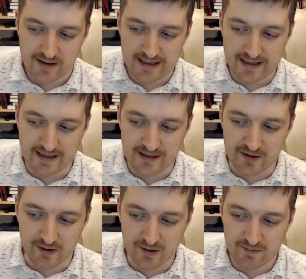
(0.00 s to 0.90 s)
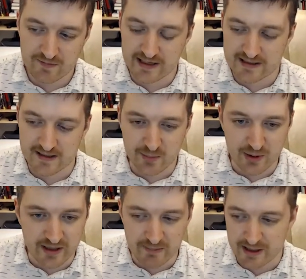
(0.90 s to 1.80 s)
and hopefully at some
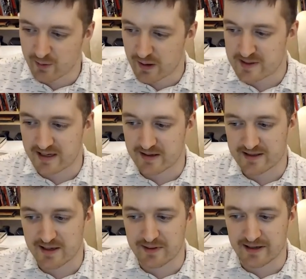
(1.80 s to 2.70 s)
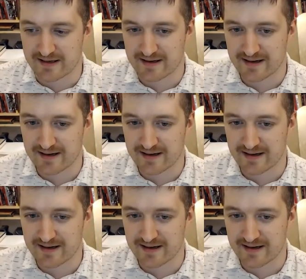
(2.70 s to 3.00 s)
point I make a website or something.